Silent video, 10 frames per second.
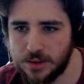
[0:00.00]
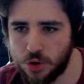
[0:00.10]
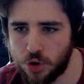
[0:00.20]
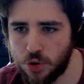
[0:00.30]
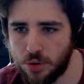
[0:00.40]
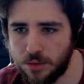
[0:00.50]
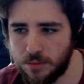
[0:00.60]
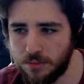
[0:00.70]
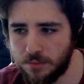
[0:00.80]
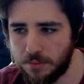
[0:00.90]

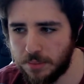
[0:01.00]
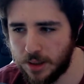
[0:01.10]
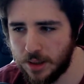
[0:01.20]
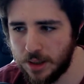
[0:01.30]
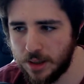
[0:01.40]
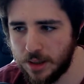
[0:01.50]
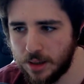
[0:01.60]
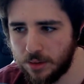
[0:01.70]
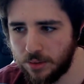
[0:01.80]
shouldn't be